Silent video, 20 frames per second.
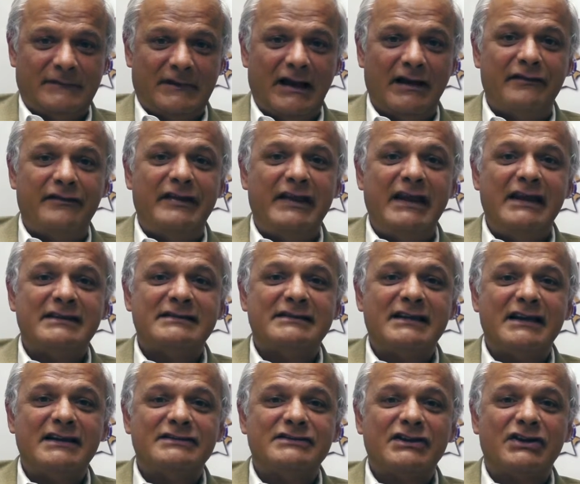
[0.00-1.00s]
If these
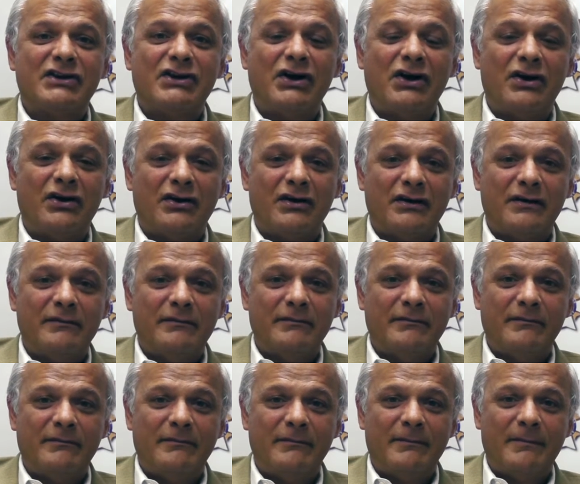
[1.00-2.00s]
things occur,
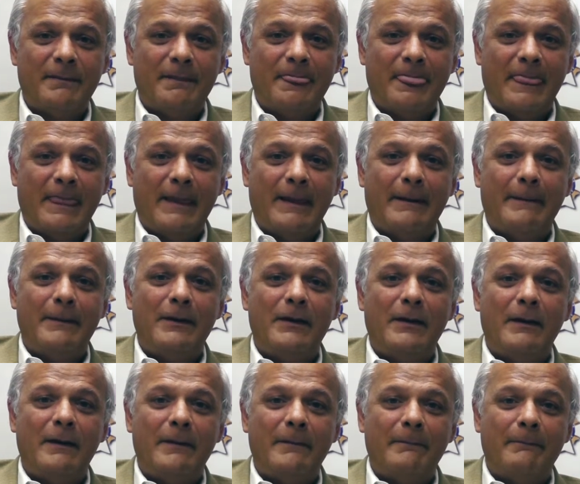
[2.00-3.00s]

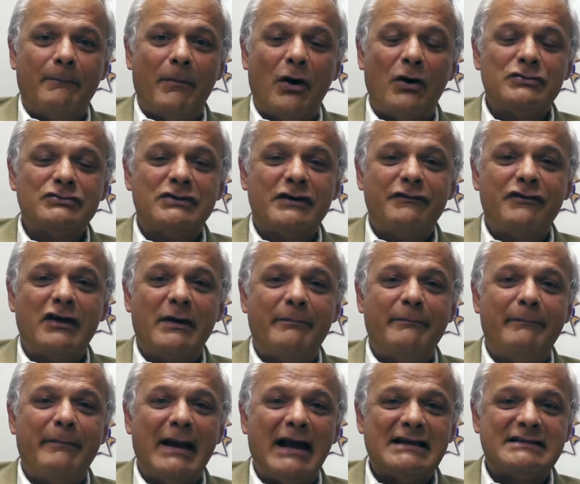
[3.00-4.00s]
most of your
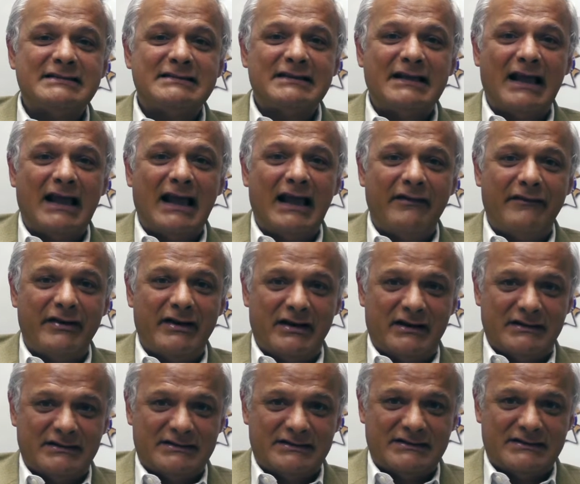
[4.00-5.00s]
best
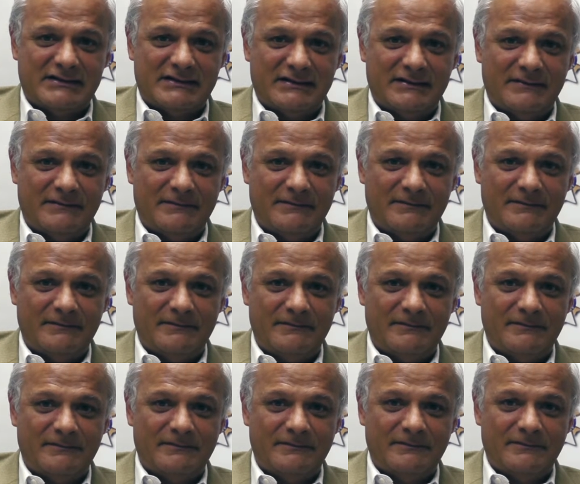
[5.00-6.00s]
evidence
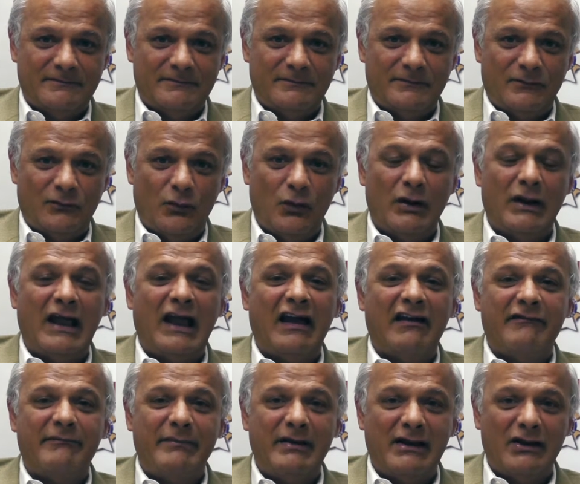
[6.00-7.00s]
will
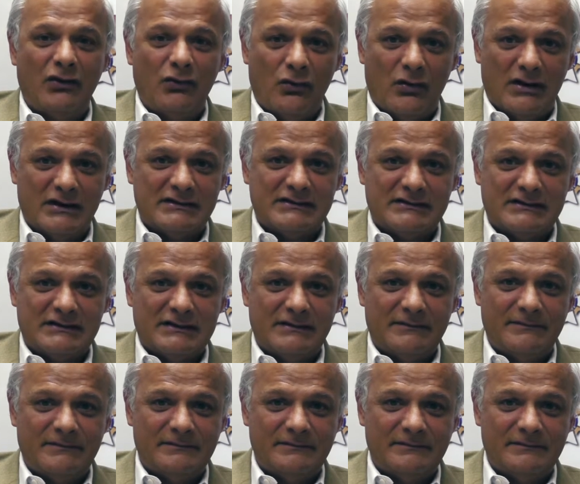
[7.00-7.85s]
have been lost.